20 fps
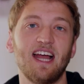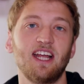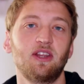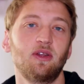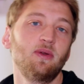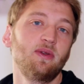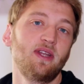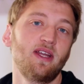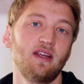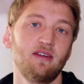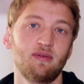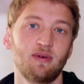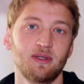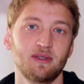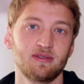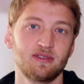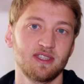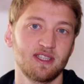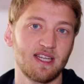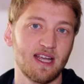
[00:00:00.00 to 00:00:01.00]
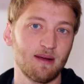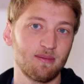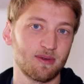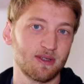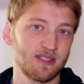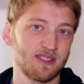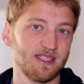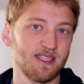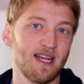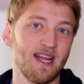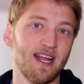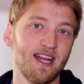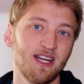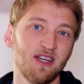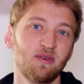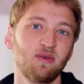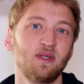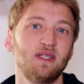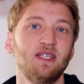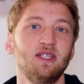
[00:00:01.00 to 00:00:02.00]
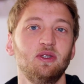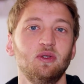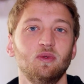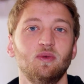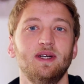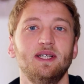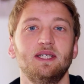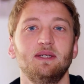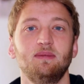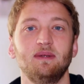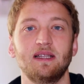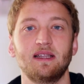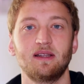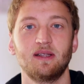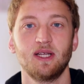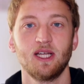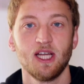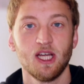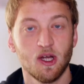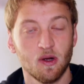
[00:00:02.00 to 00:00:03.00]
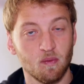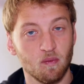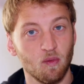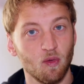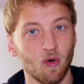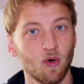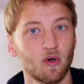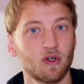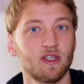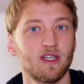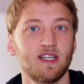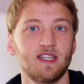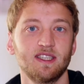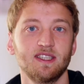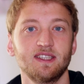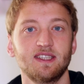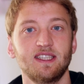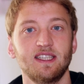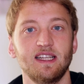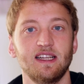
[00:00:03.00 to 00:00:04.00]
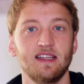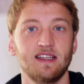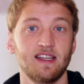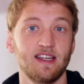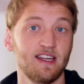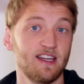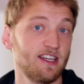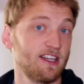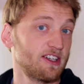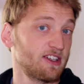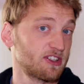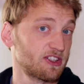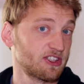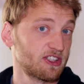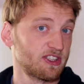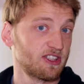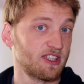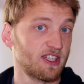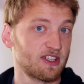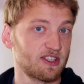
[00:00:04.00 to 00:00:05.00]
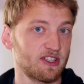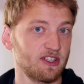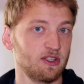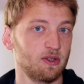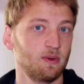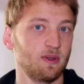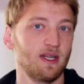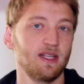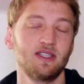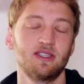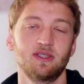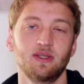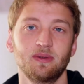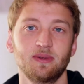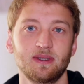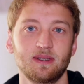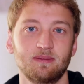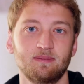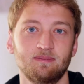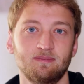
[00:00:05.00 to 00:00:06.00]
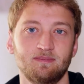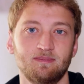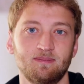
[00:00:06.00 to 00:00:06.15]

I don't have one of the cameras in hand. We need to wait a bit more until they are starting to get sold.